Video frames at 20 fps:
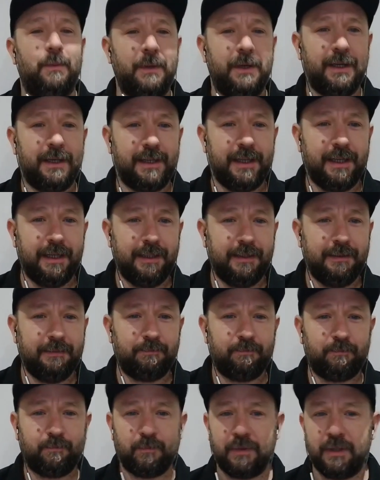working.
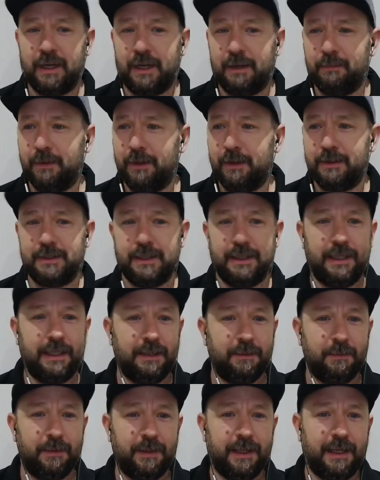I'm not
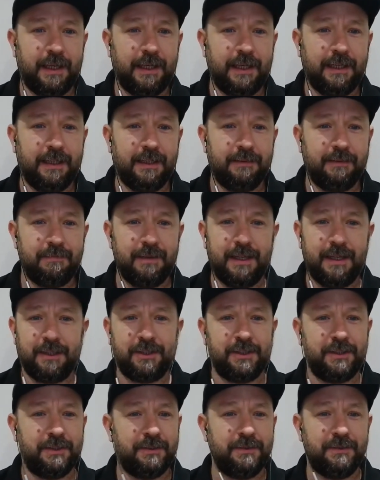dealing with any
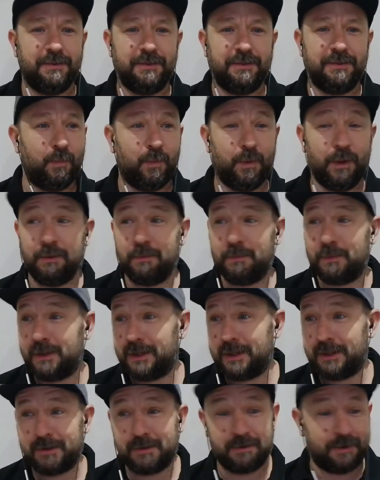issues with
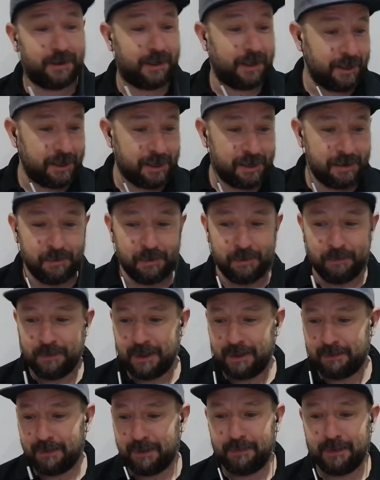work or home or
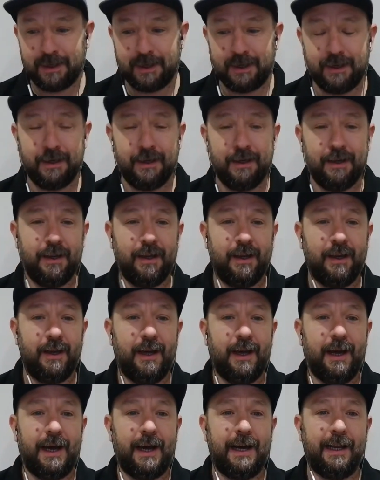blah, blah, blah.
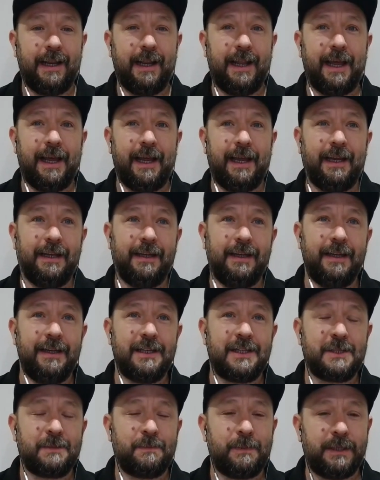And then,
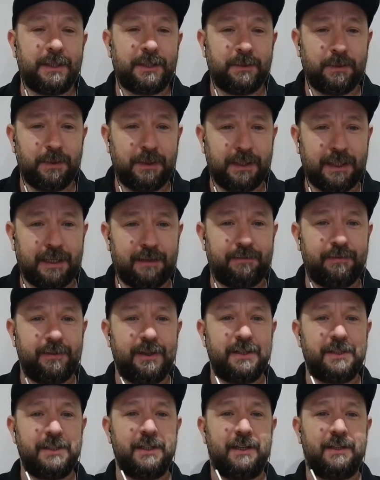especially when you get
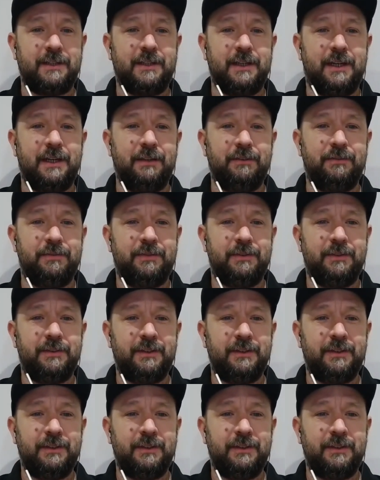first duck dive,